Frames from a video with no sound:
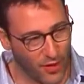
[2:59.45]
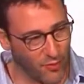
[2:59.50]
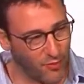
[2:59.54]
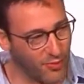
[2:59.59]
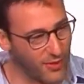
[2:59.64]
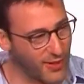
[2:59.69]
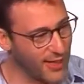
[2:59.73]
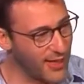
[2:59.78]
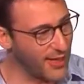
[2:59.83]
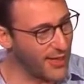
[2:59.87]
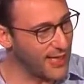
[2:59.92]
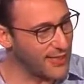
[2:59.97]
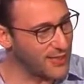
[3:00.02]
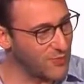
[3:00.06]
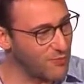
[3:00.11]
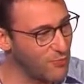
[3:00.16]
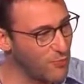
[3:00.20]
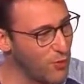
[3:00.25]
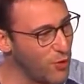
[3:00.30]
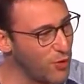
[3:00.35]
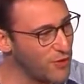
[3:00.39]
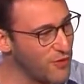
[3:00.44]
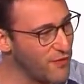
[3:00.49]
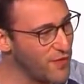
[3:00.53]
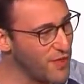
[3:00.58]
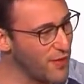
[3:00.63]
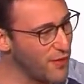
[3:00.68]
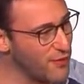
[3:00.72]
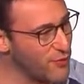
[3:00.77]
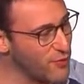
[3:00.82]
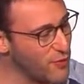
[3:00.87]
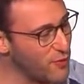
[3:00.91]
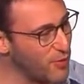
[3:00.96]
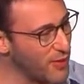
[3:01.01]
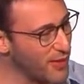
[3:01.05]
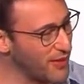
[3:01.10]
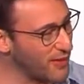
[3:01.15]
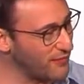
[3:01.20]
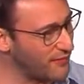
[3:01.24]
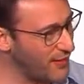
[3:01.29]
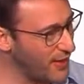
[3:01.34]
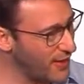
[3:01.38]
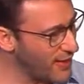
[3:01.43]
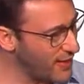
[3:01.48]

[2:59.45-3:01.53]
are playing against most of the others who are playing